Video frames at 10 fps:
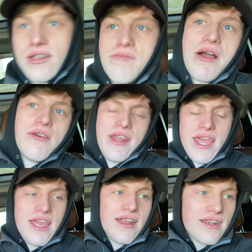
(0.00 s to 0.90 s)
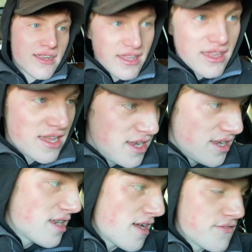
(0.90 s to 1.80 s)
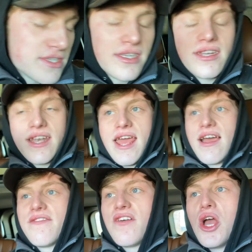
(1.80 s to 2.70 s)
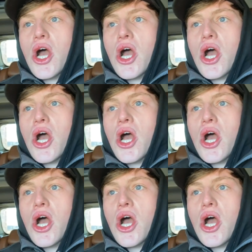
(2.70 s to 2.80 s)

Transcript: about, and they obviously didn't have.